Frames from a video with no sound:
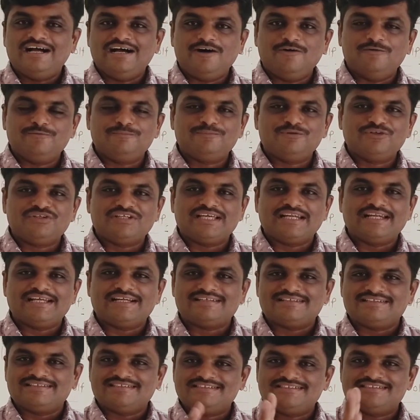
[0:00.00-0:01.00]
output
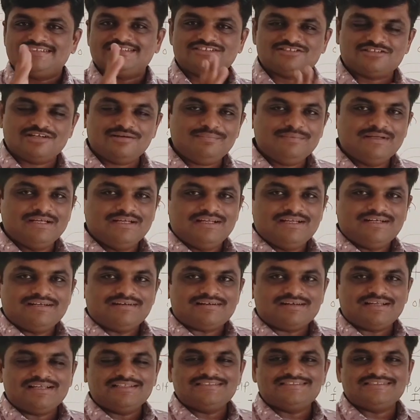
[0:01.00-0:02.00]
characteristics of
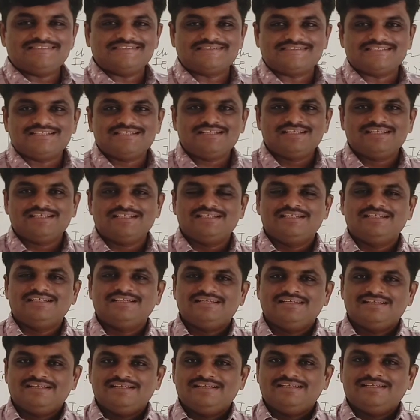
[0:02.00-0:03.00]
transistor.
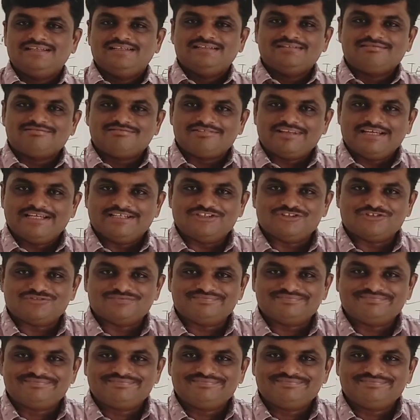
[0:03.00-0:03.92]
Thank you.